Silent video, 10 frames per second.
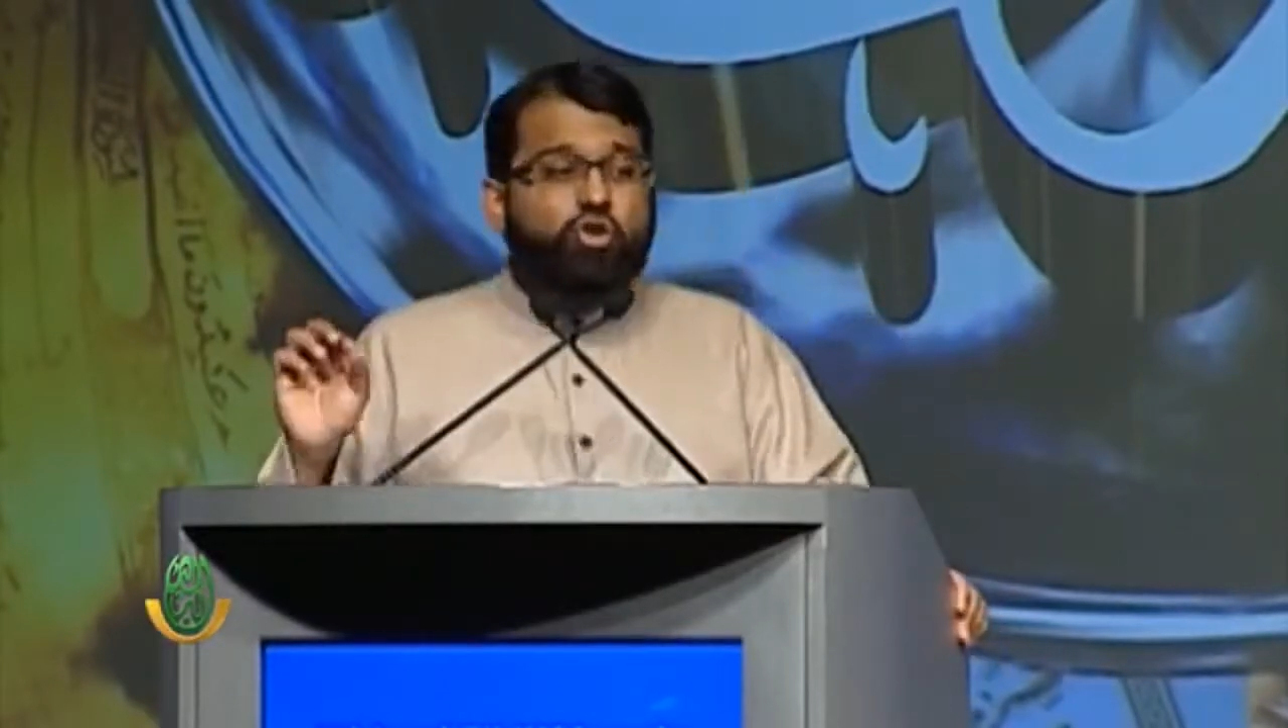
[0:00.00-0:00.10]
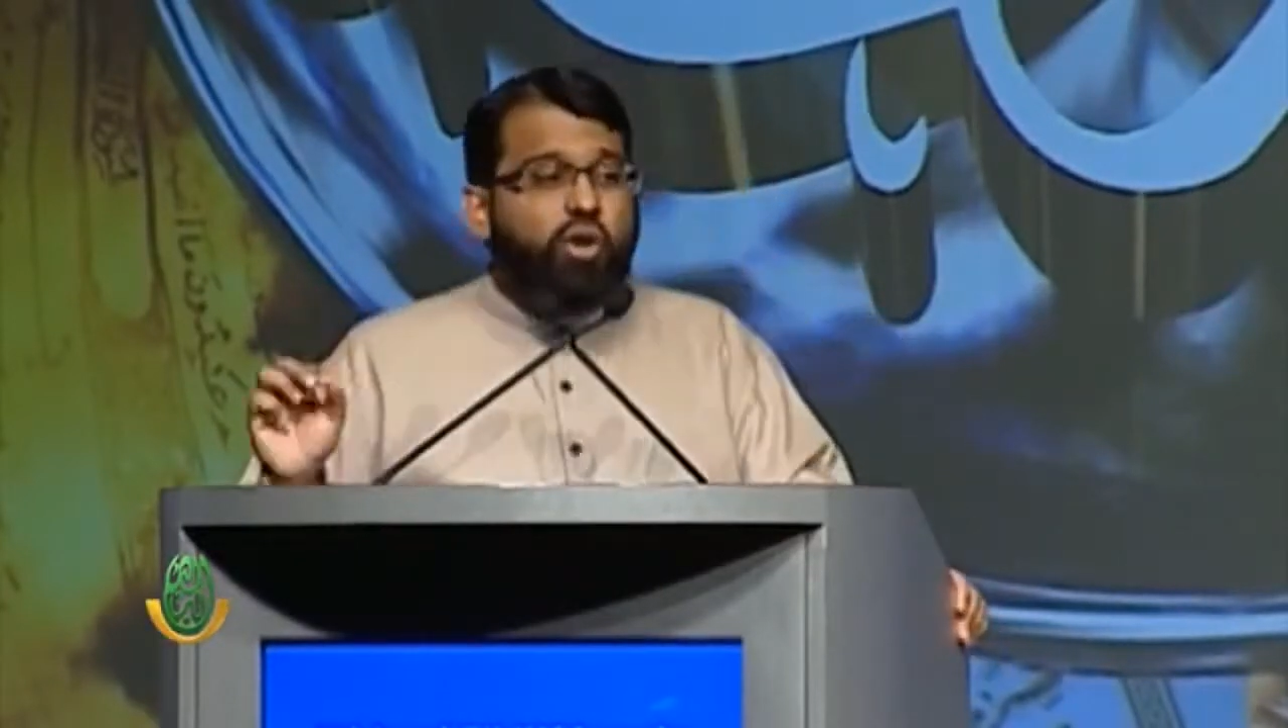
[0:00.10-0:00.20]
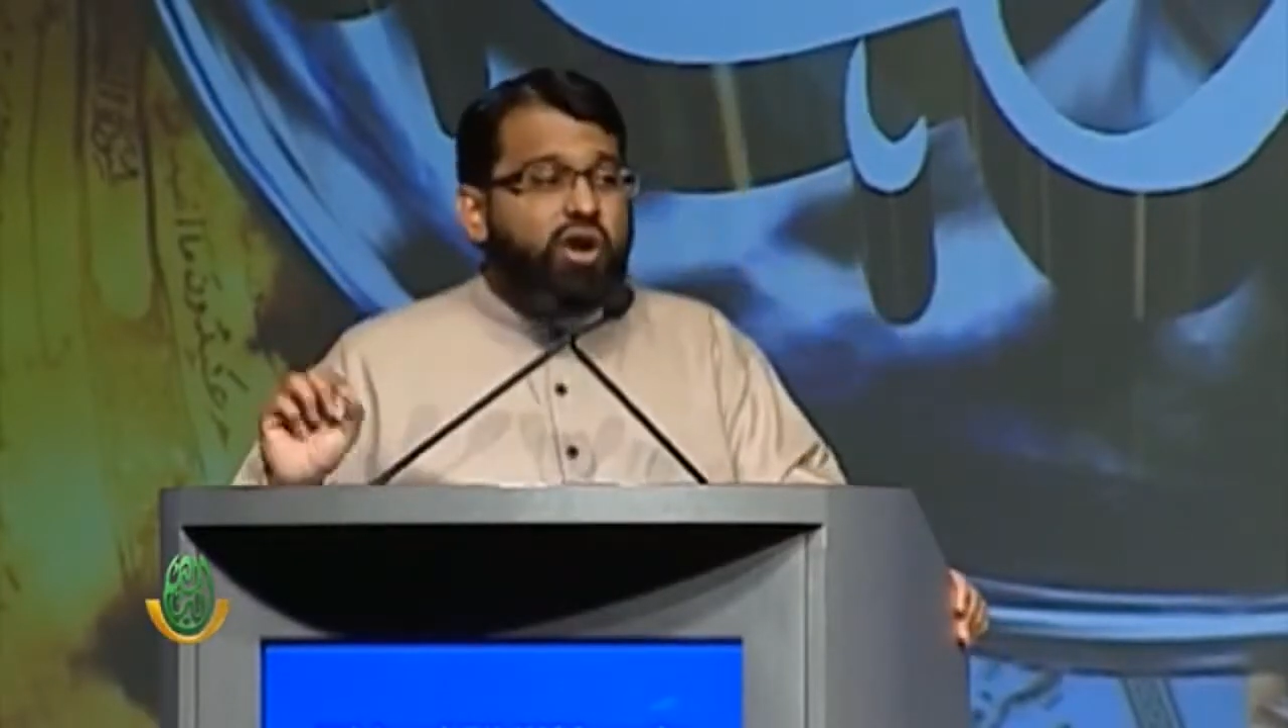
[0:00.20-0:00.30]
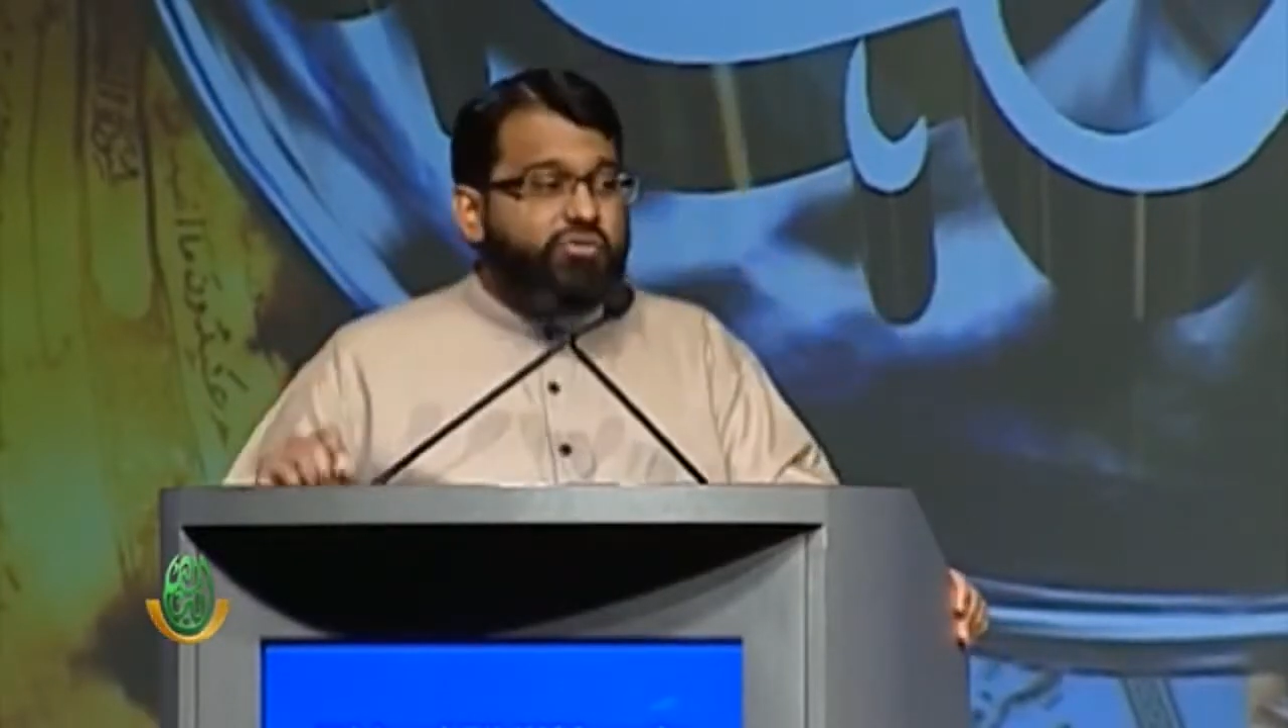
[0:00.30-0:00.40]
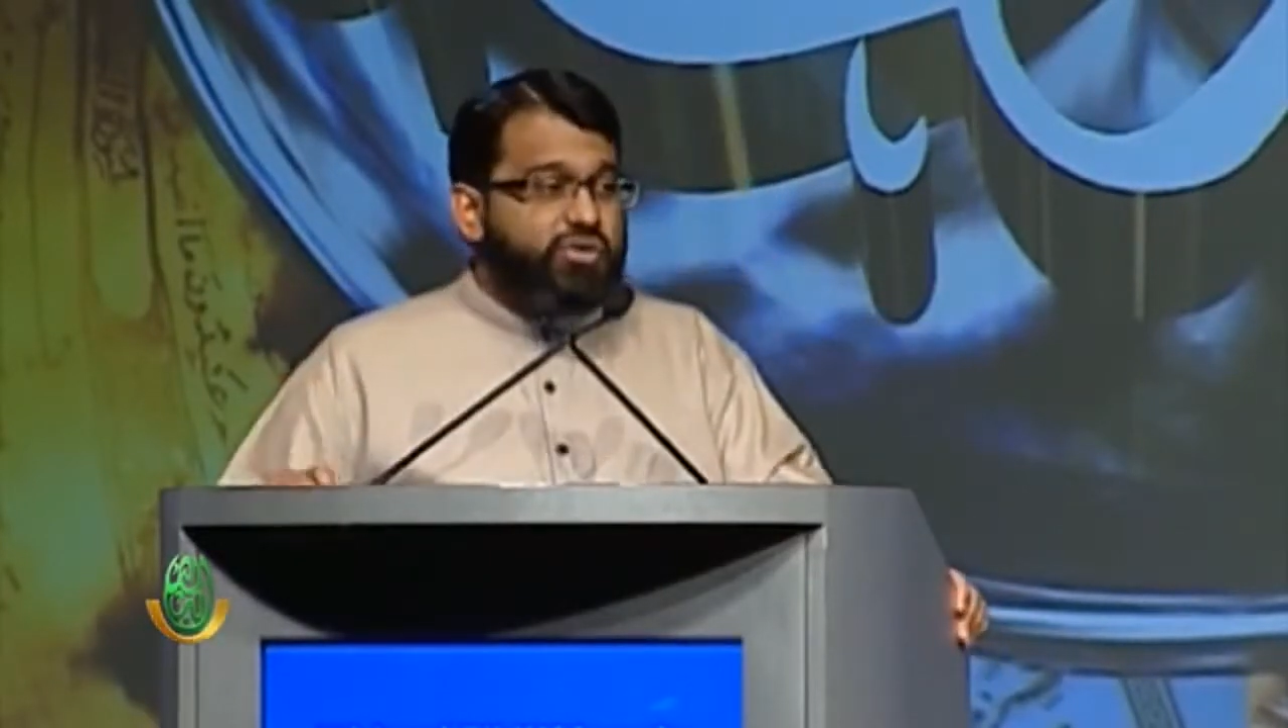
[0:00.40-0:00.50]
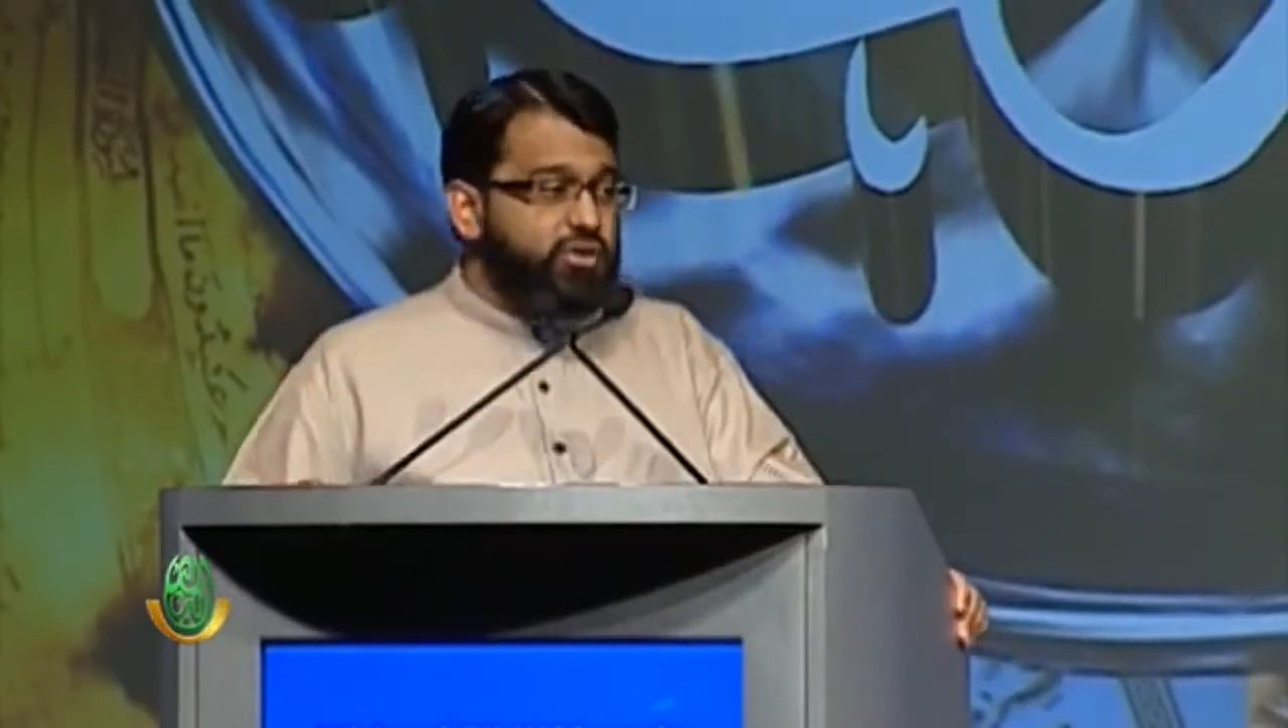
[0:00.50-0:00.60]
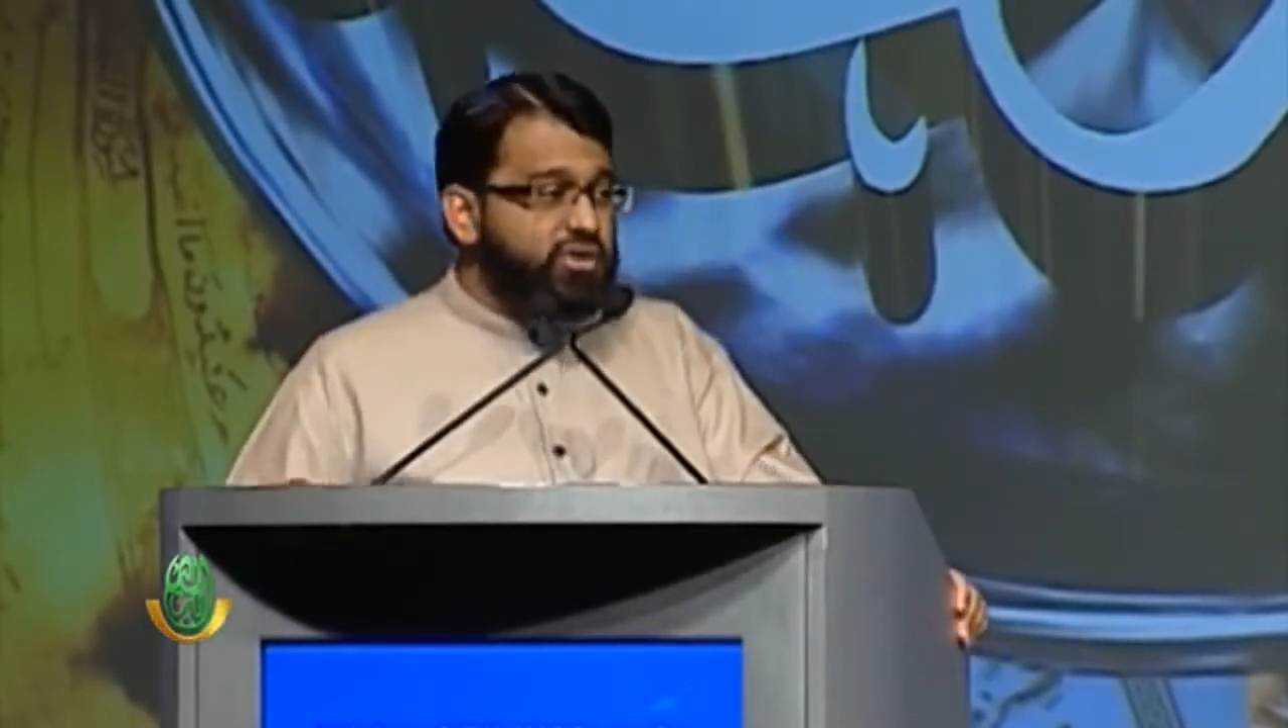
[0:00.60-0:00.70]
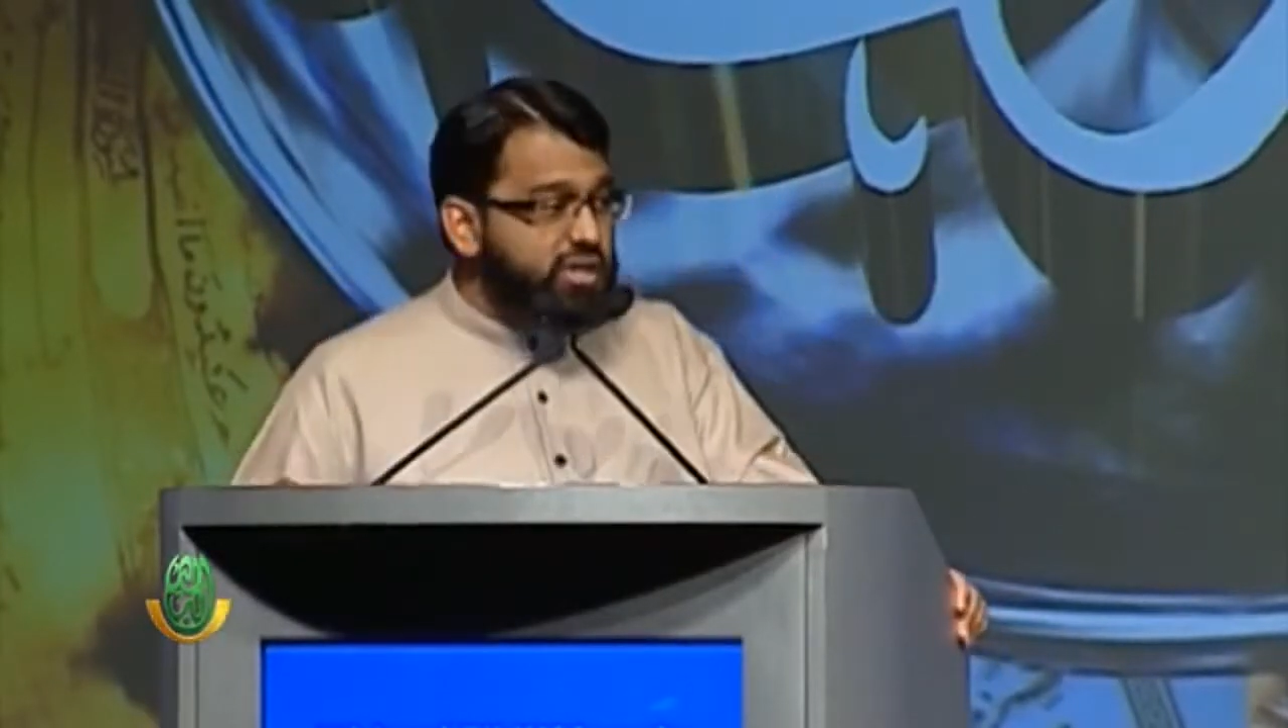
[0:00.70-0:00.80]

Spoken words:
to show off